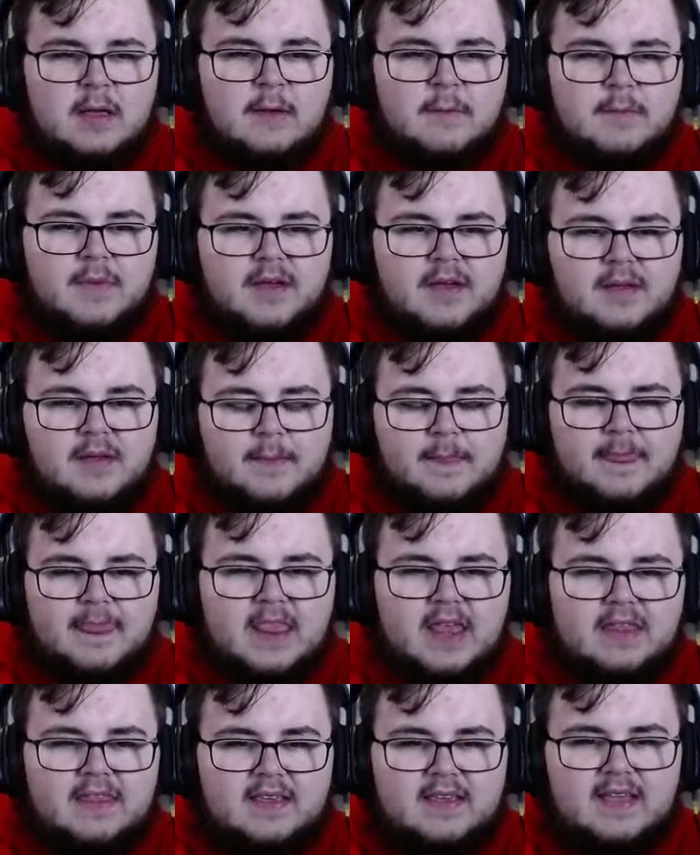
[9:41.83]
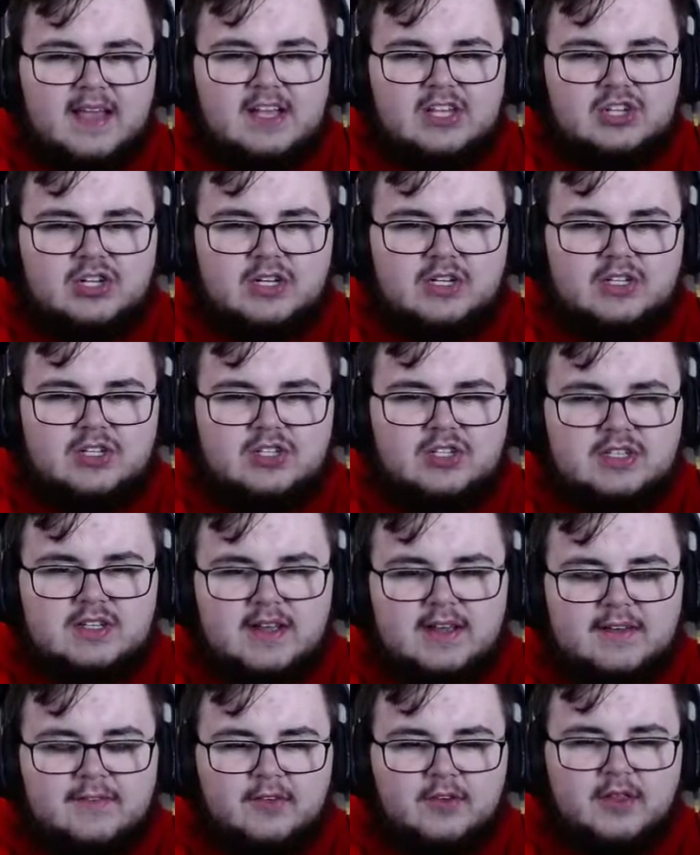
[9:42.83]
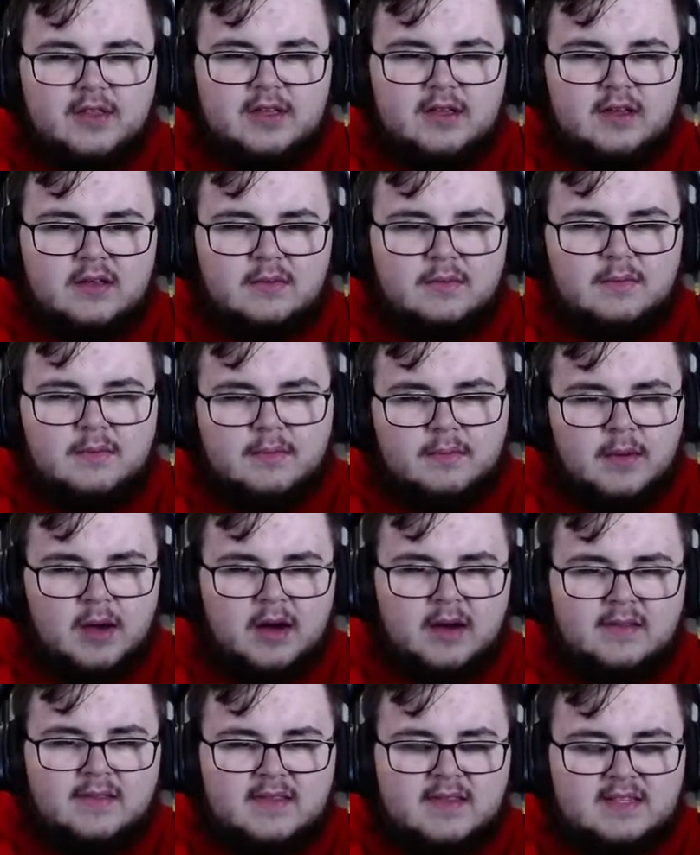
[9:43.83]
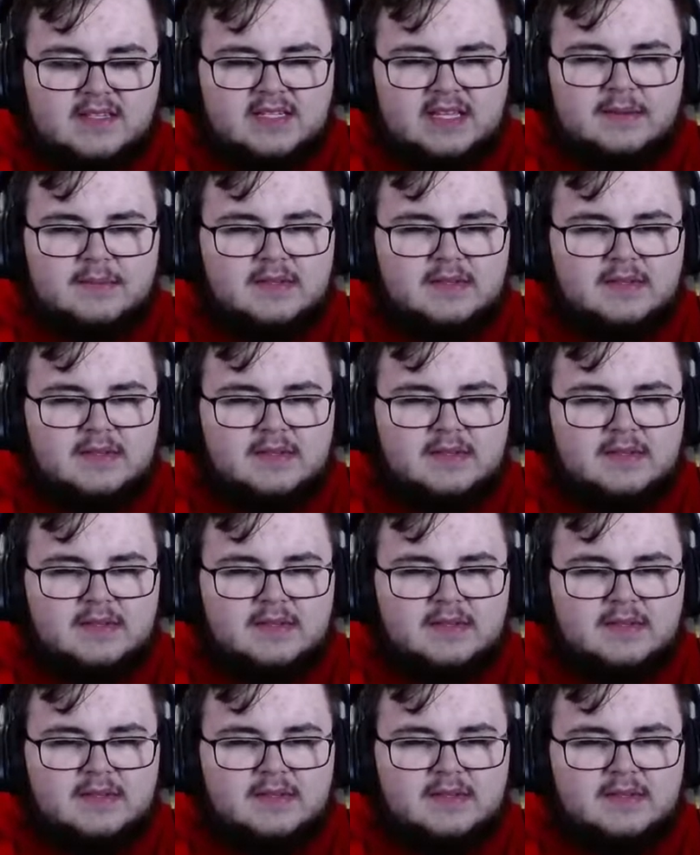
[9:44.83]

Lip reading: But I think Gastrodon is just a really good mon on this team.